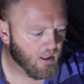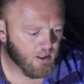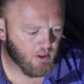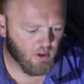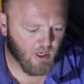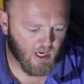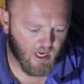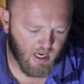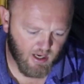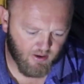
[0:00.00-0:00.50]

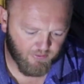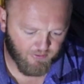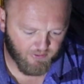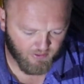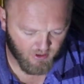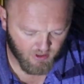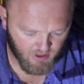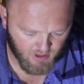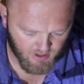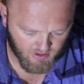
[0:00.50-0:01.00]
you have
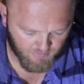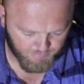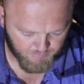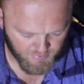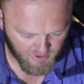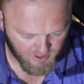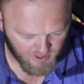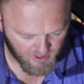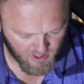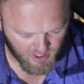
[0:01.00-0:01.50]
a
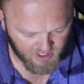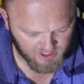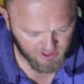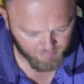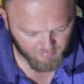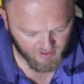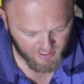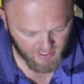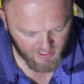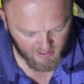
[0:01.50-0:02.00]
pretty nice
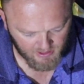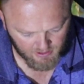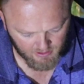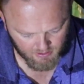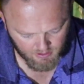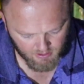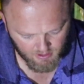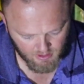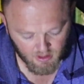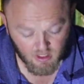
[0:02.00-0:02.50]
bag
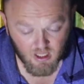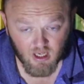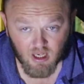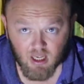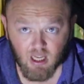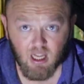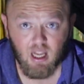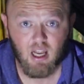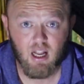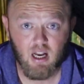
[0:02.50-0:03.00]

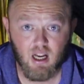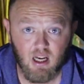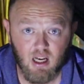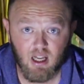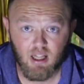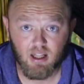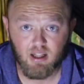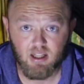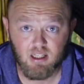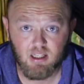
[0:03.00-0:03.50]
and
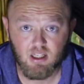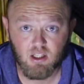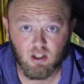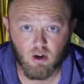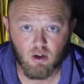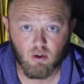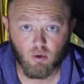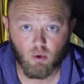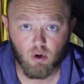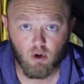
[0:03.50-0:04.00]
this has
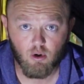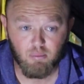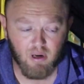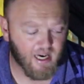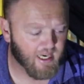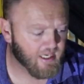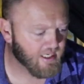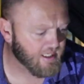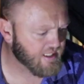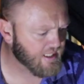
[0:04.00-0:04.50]
got all your
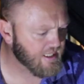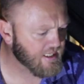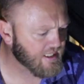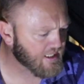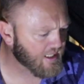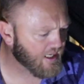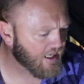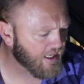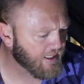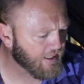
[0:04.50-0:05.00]
brackets
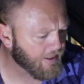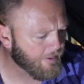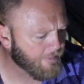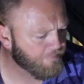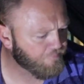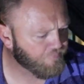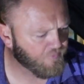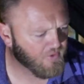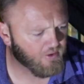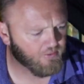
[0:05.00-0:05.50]
inside.
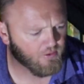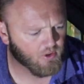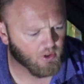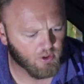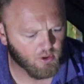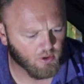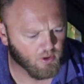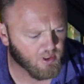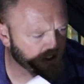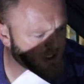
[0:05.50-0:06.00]
You've
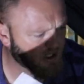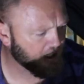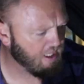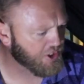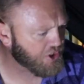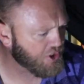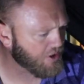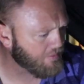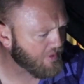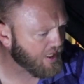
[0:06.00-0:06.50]
got your
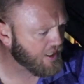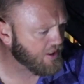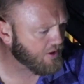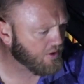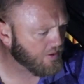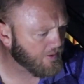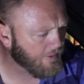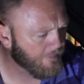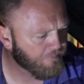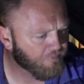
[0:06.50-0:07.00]
instruction
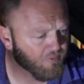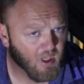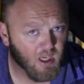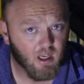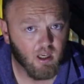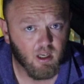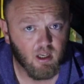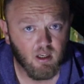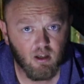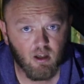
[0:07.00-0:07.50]
manual.
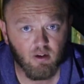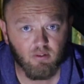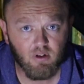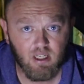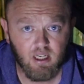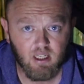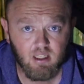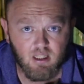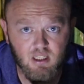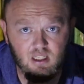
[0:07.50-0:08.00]
You even
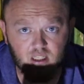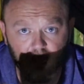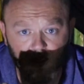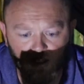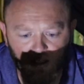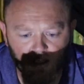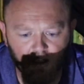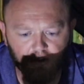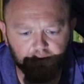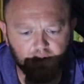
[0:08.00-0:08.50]
get this
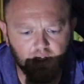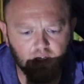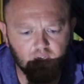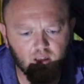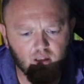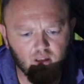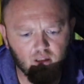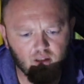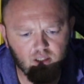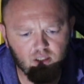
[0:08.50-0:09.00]
nifty
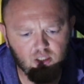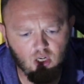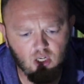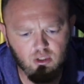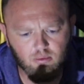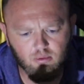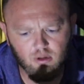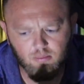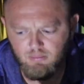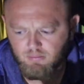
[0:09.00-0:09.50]
little
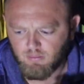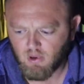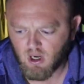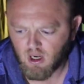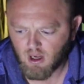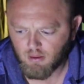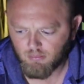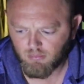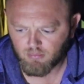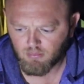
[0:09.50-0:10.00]
rechargeable
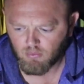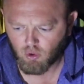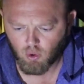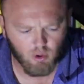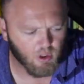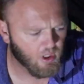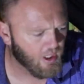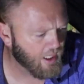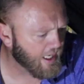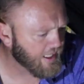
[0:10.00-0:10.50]

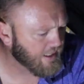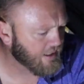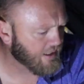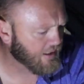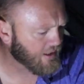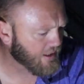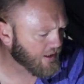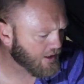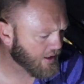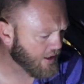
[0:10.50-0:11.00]
light
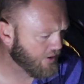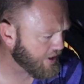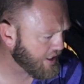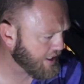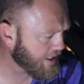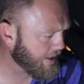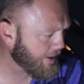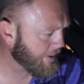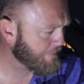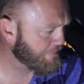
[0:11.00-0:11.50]
that can go in
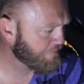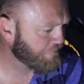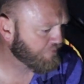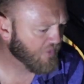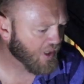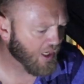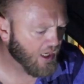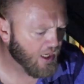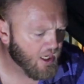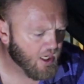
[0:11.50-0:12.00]
here.
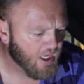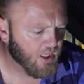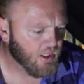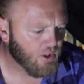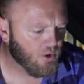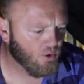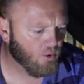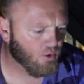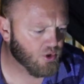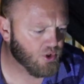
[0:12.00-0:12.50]

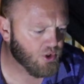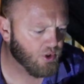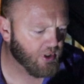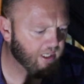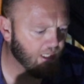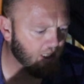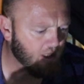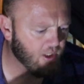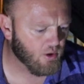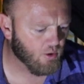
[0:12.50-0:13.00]
You also
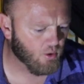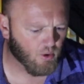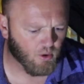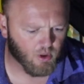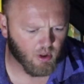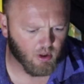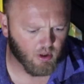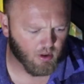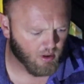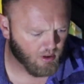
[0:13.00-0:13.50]
get your
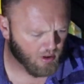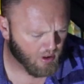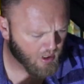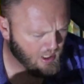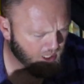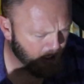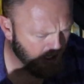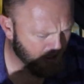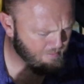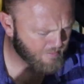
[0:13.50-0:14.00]

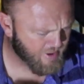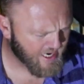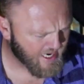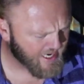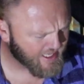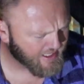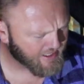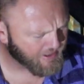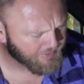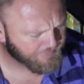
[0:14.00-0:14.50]

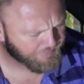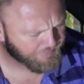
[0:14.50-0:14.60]
bag